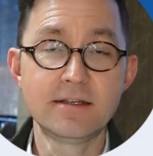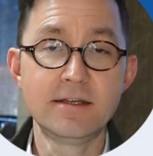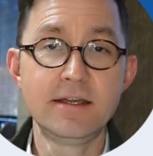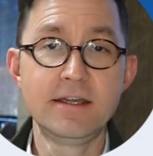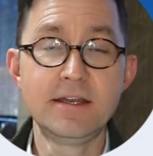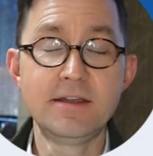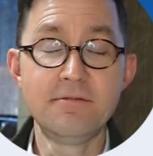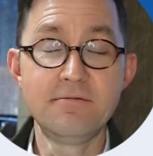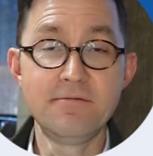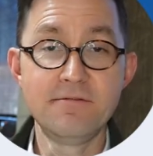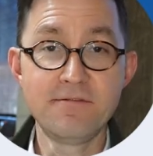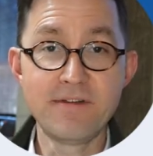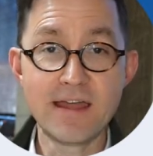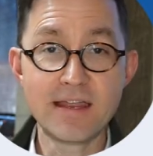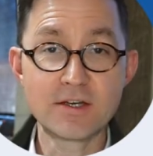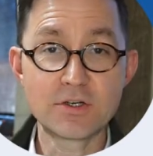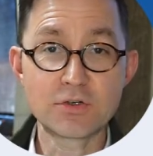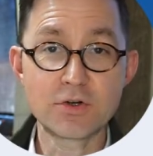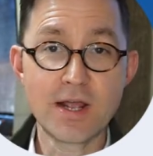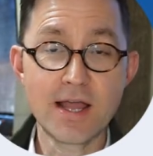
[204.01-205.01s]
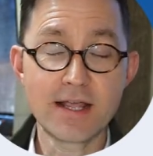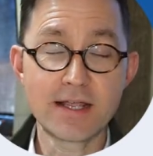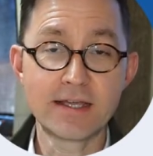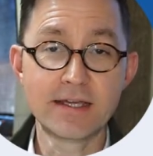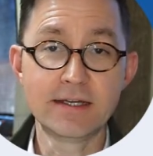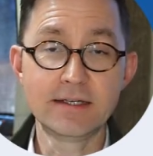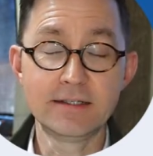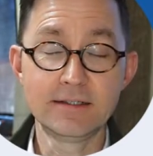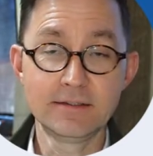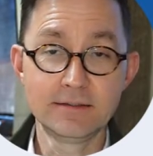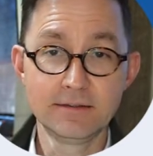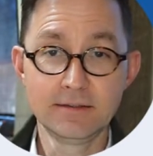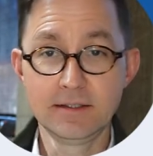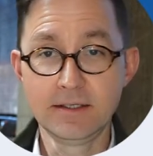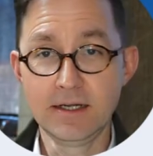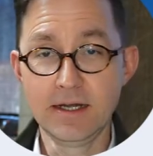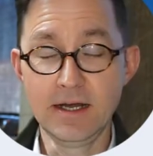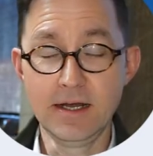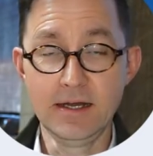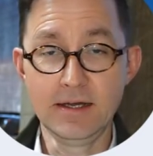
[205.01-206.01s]
An event tracking
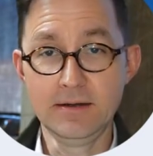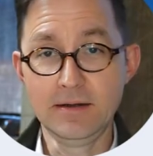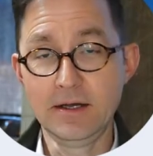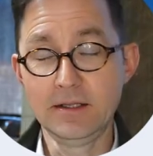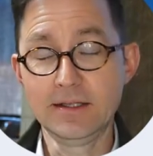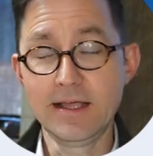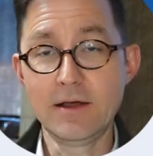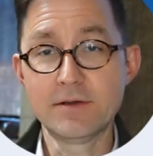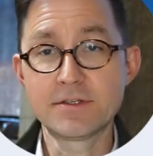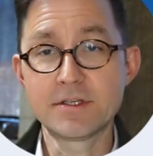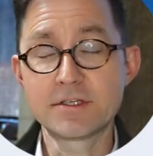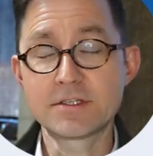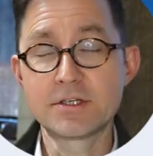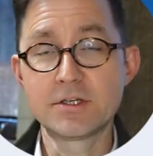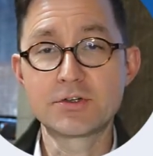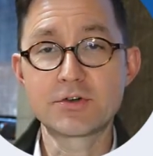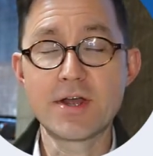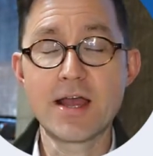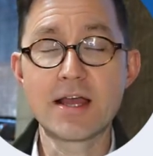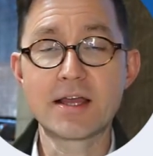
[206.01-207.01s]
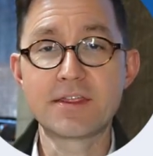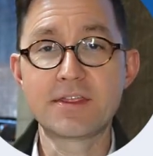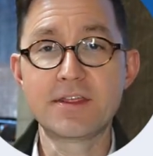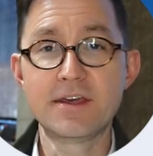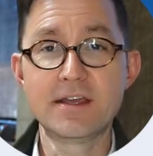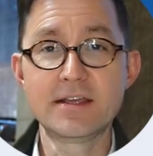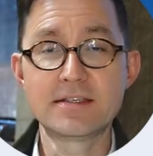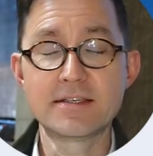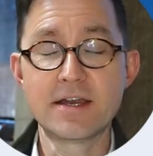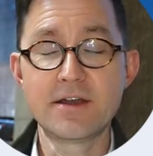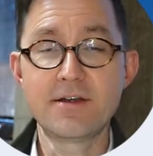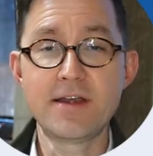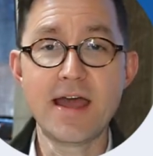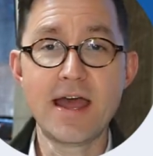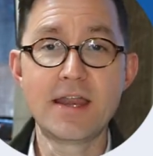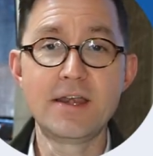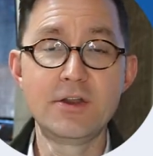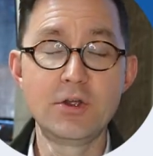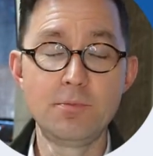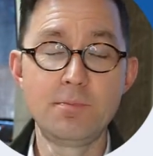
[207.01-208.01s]
uh, allows us to track things that are
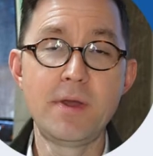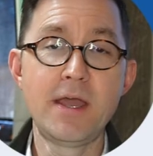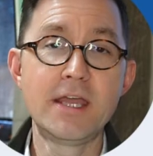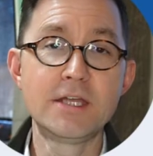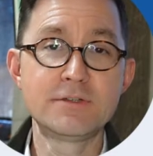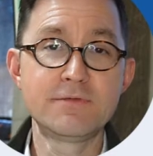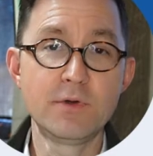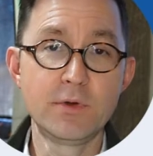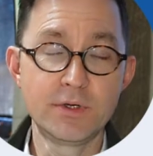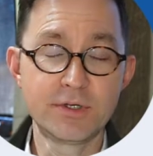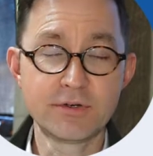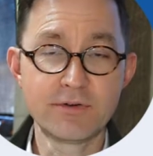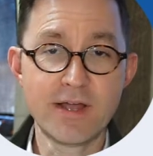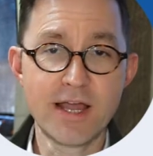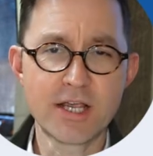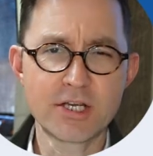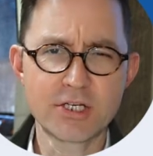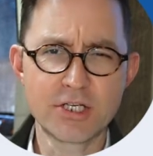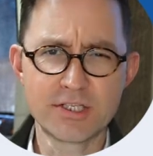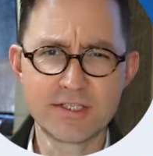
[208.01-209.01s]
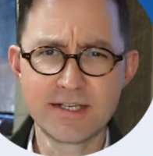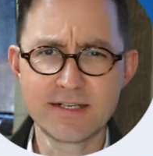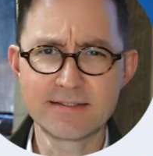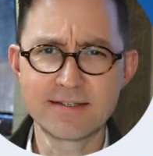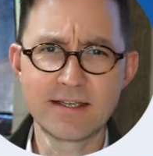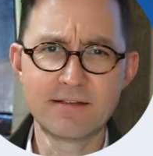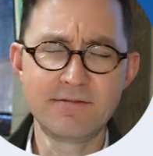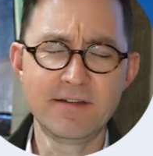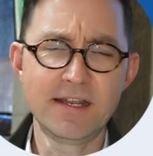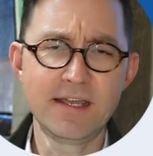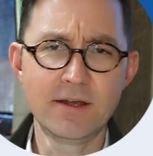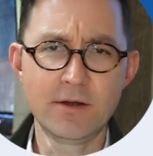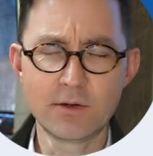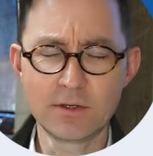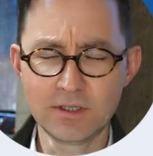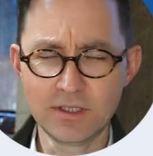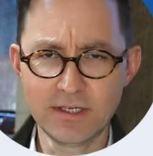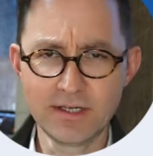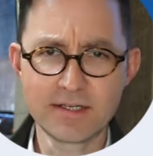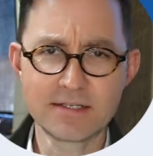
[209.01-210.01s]
not new page view interactions, things like video
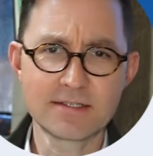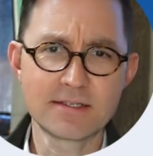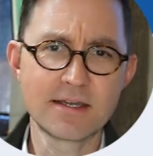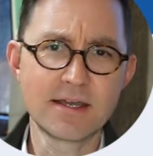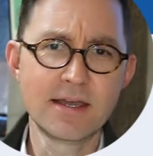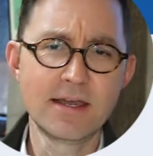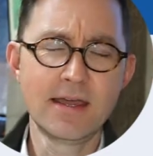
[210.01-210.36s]
clicks,